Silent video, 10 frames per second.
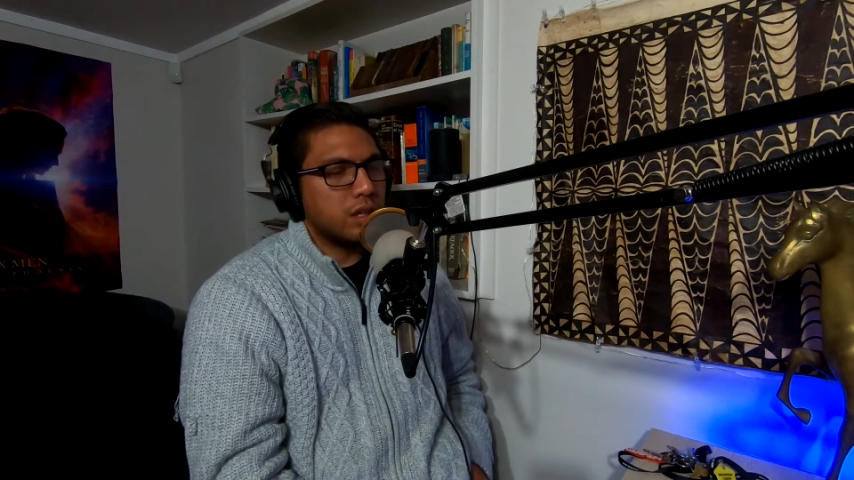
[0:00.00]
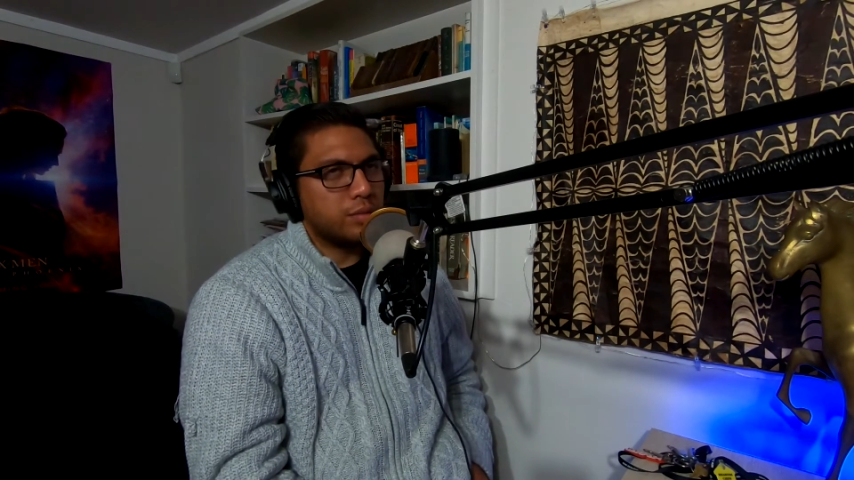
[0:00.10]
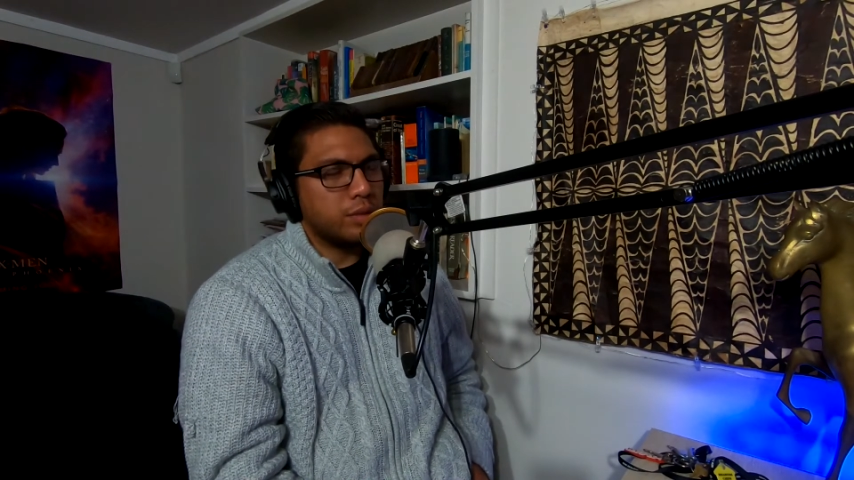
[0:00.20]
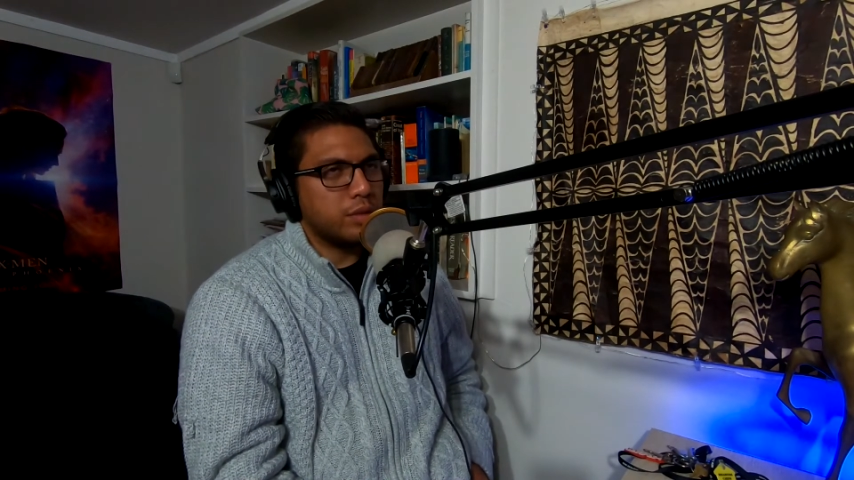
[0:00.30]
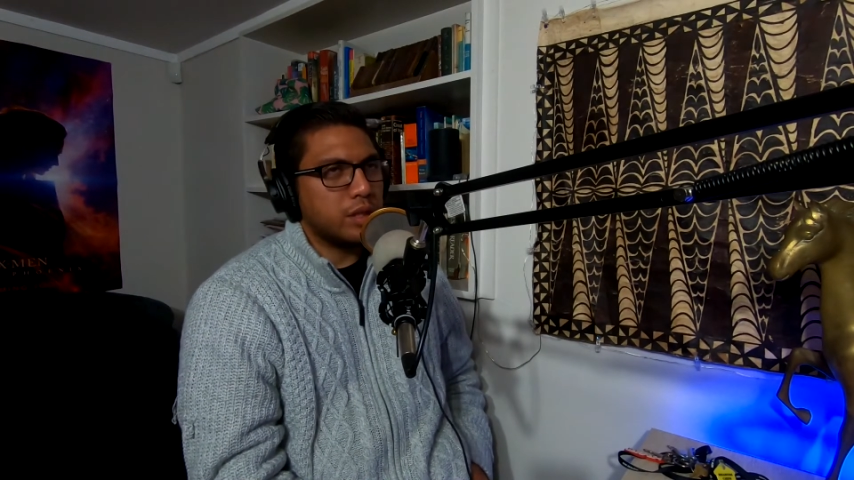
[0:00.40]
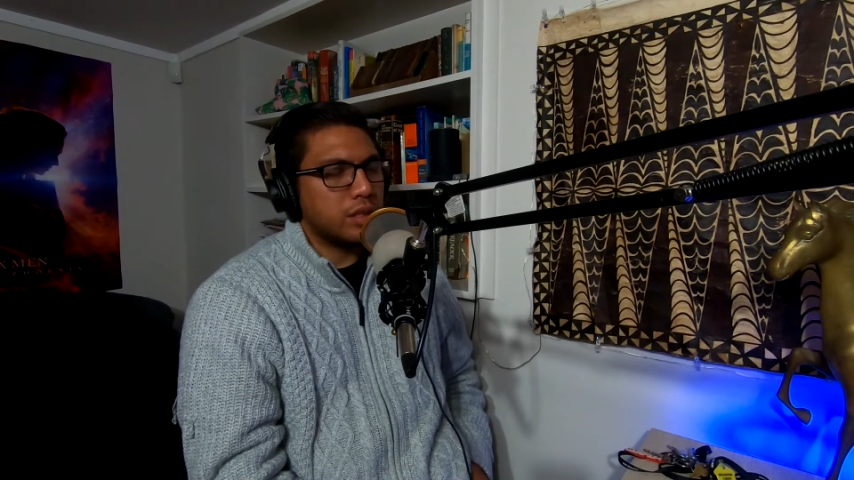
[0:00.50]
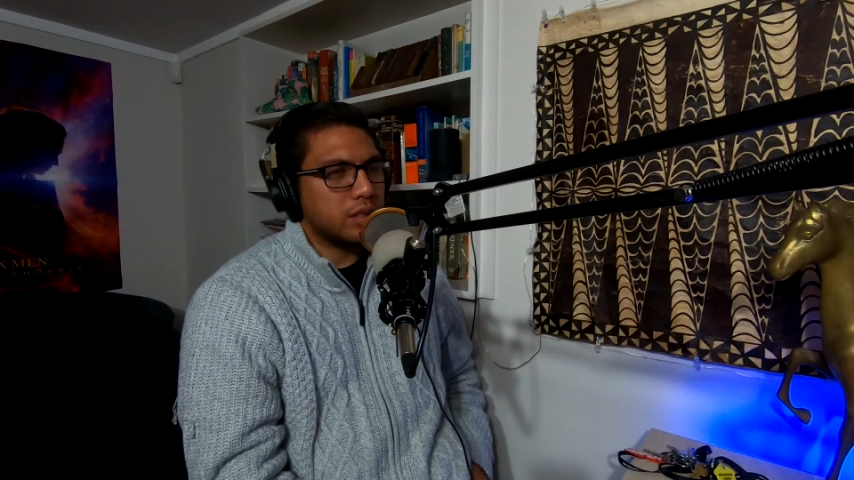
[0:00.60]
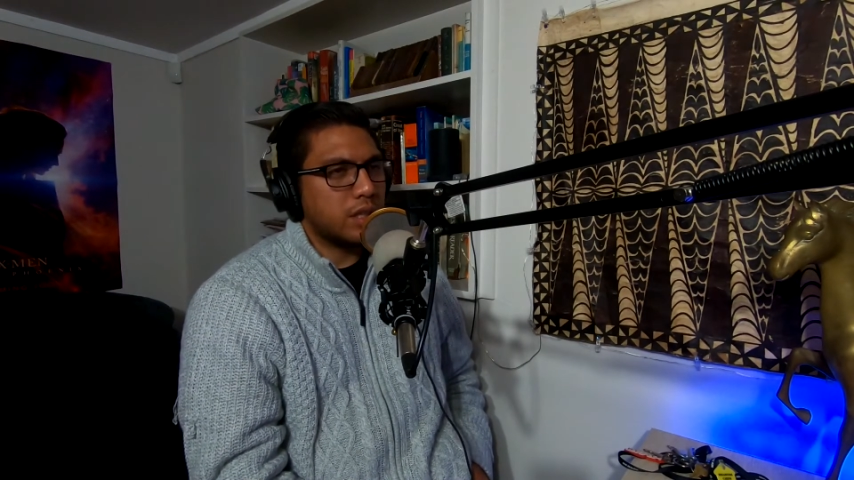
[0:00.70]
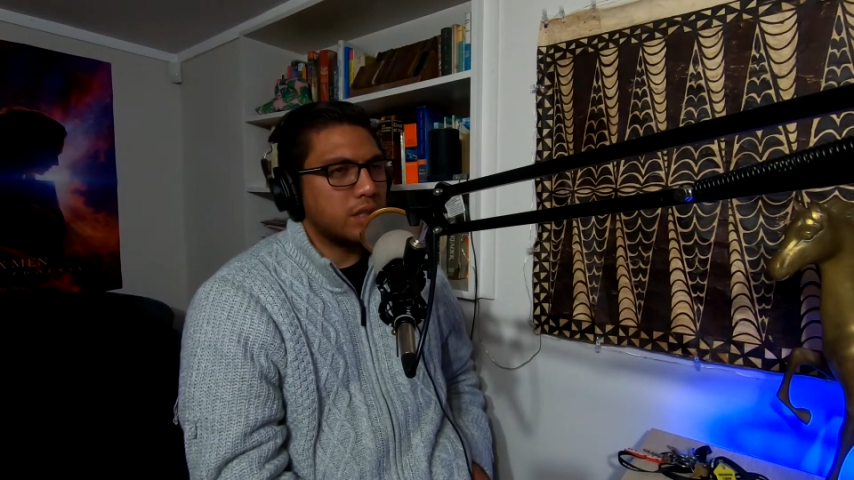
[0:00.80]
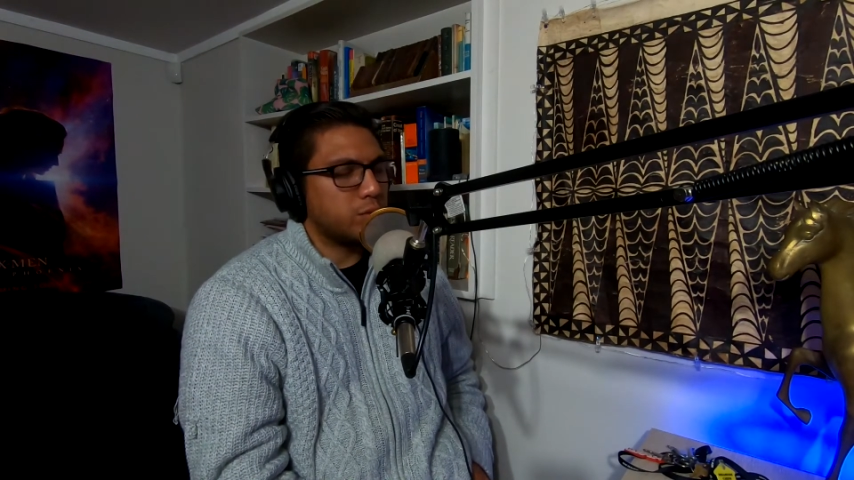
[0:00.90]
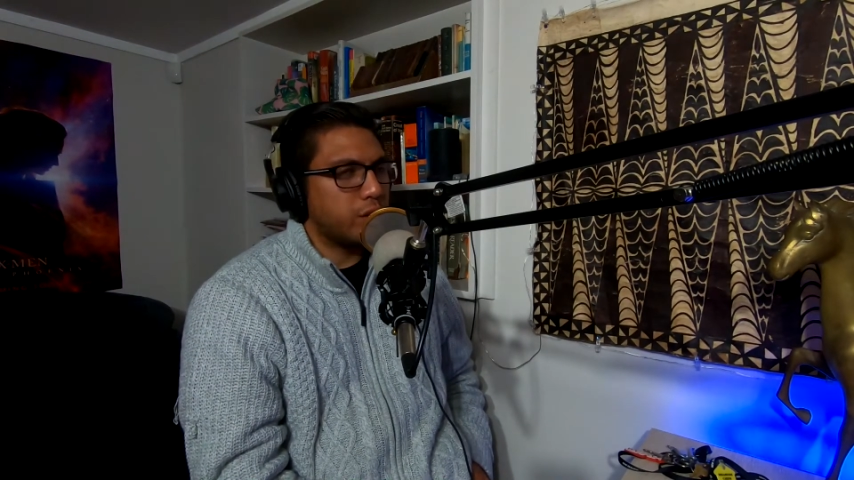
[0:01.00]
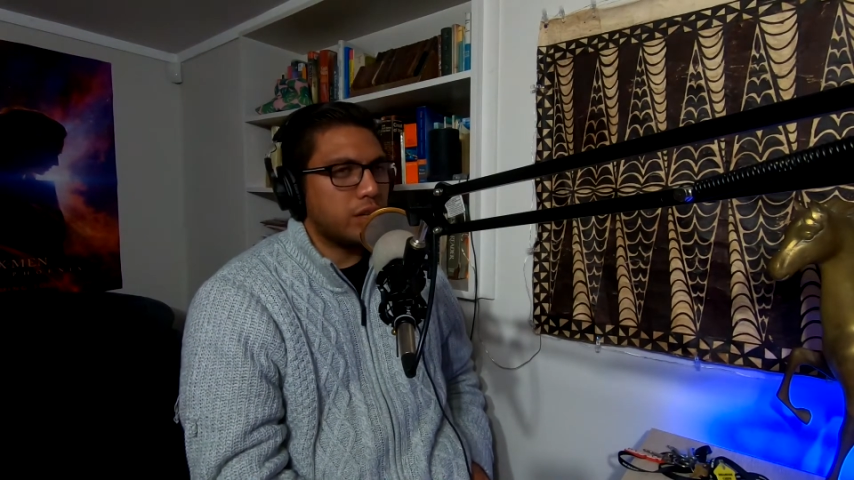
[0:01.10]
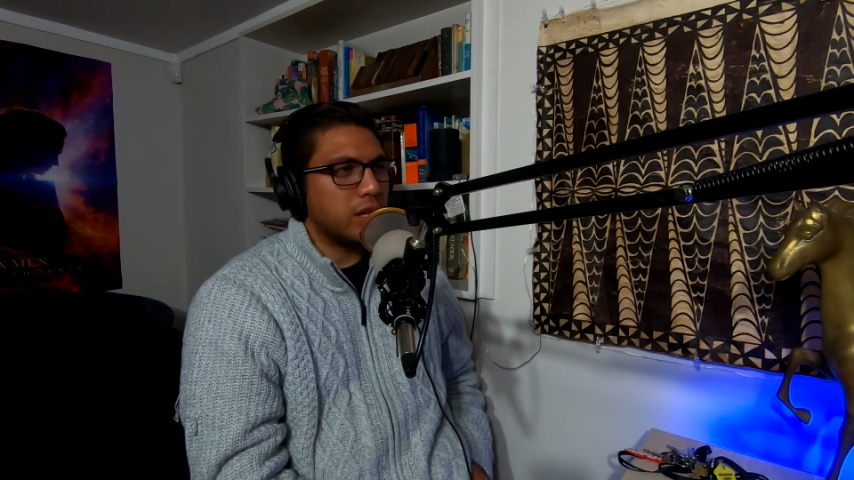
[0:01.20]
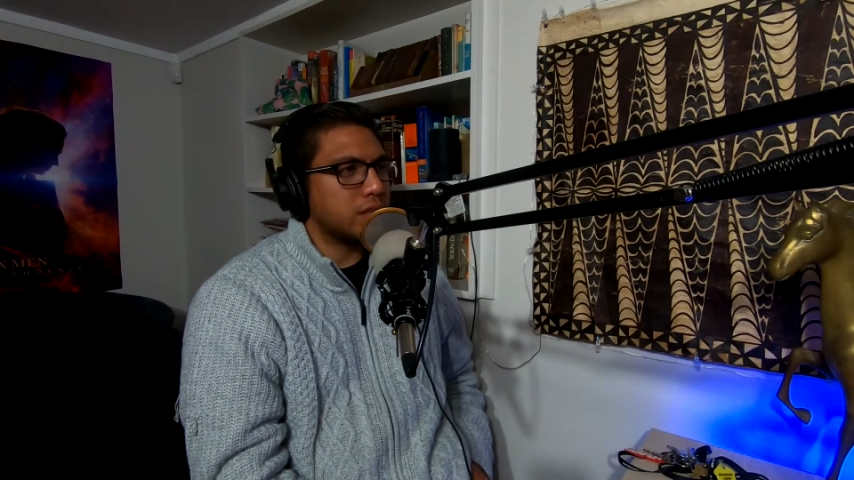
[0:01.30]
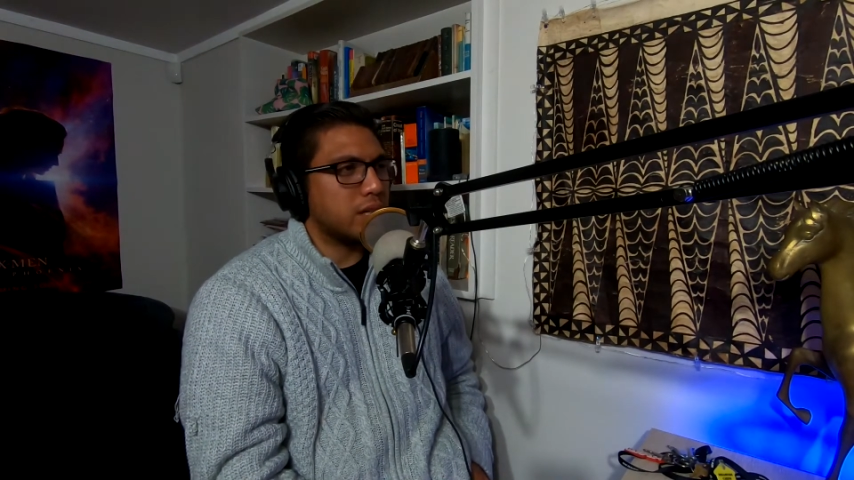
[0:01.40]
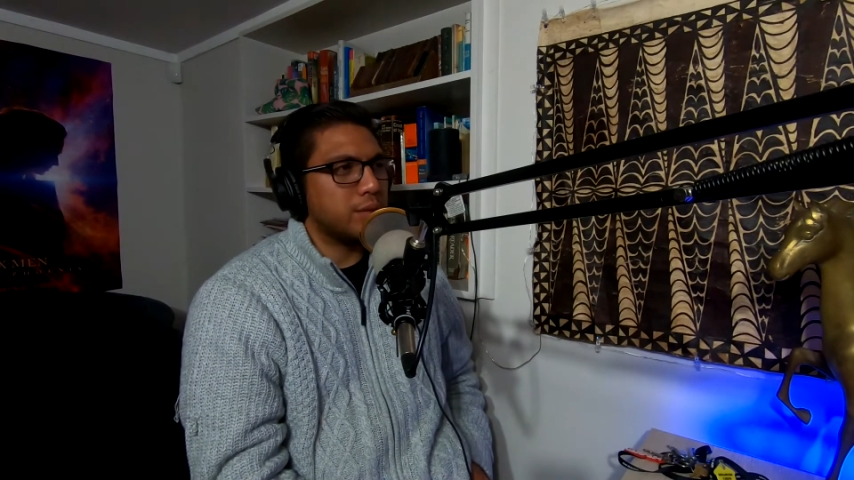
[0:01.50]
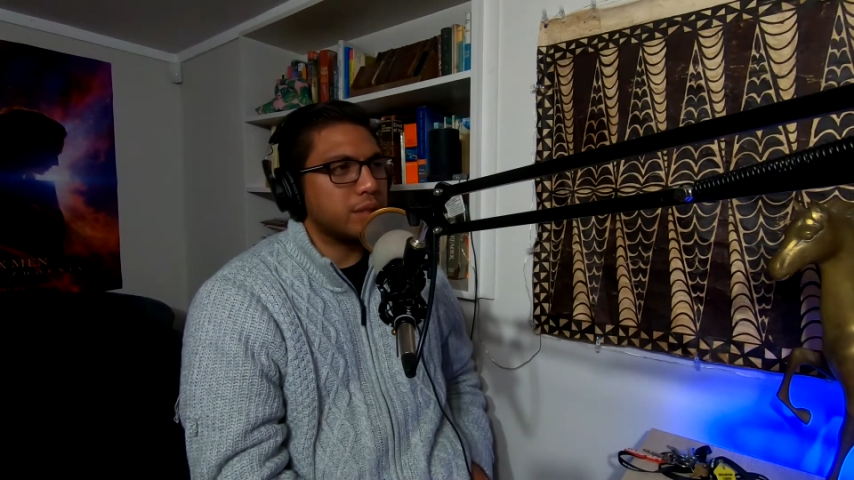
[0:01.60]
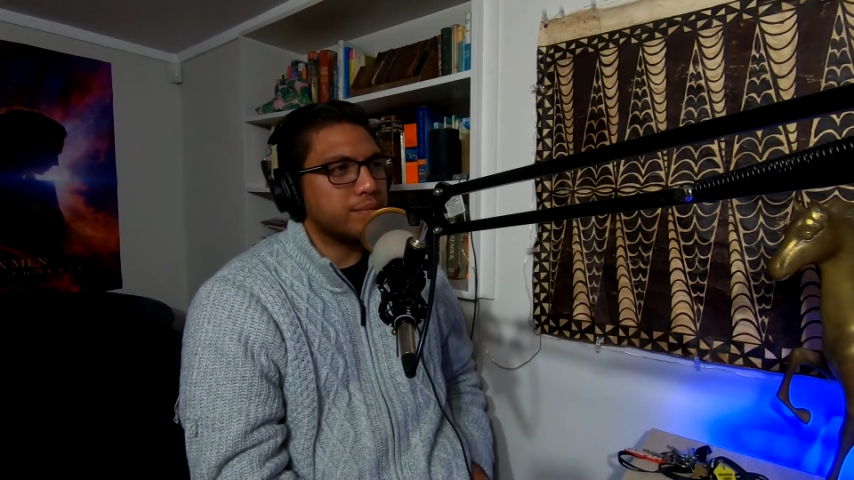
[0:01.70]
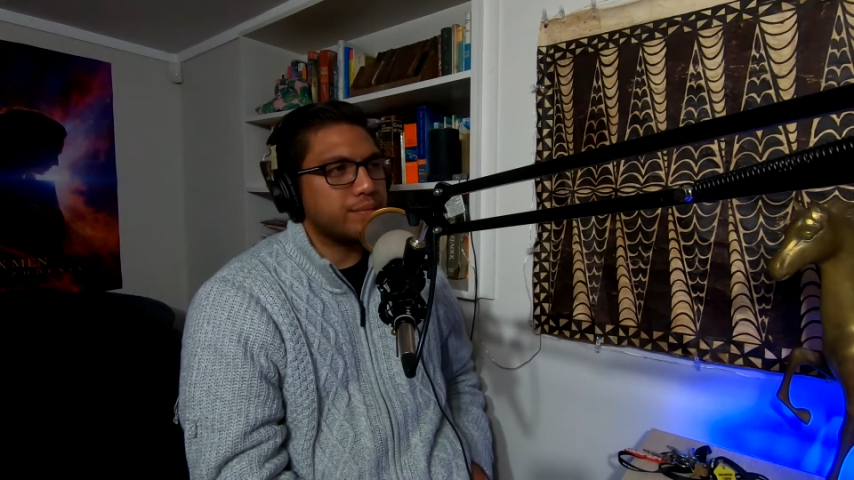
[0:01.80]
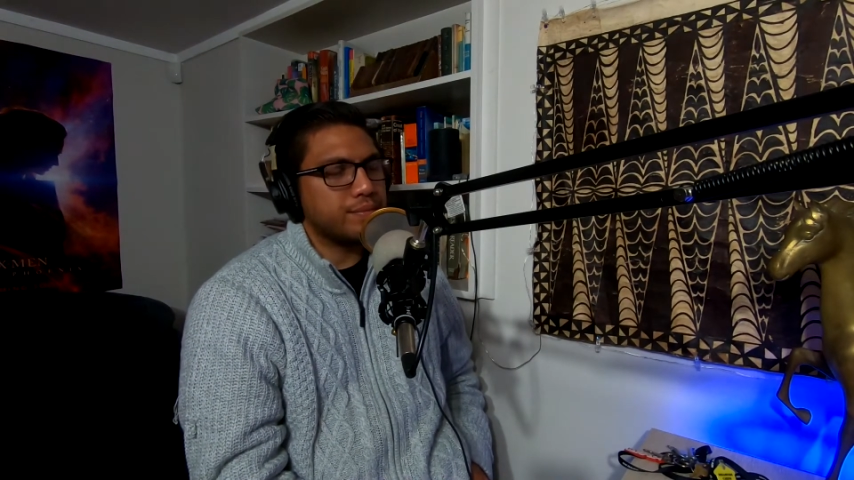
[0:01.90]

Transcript: got people in the States. When are you guys coming?